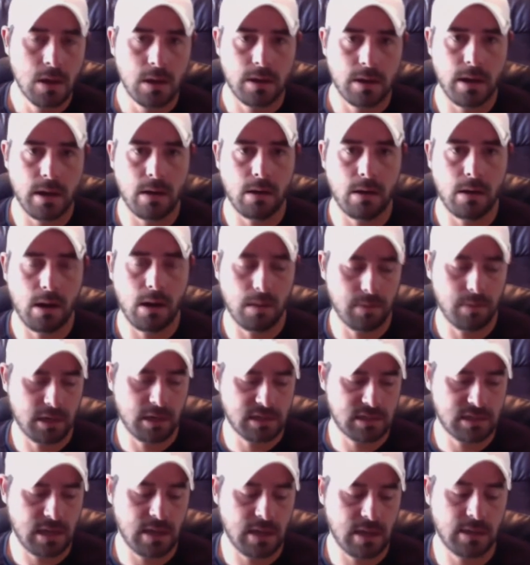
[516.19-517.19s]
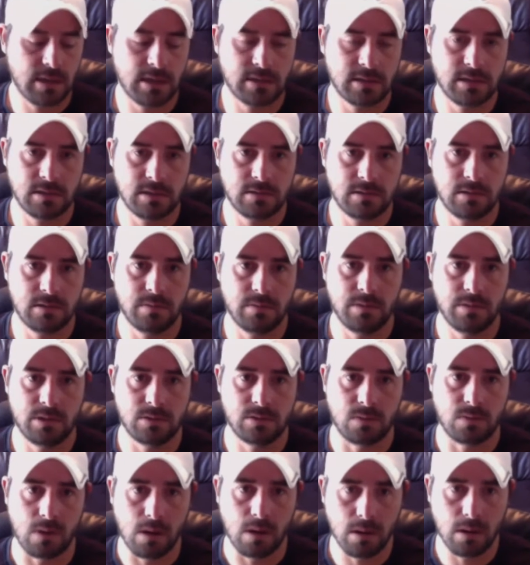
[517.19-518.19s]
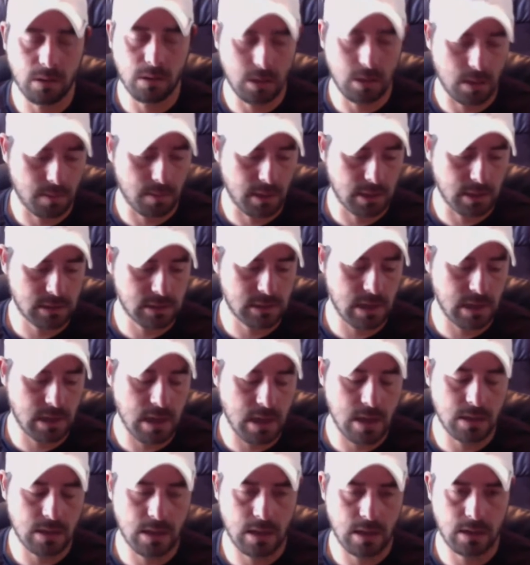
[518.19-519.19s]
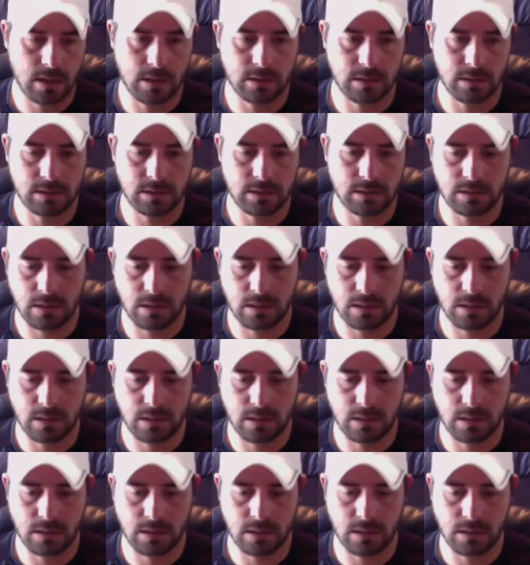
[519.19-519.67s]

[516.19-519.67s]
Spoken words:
Now, I'm not saying that system is wrong, and I'm not saying that it's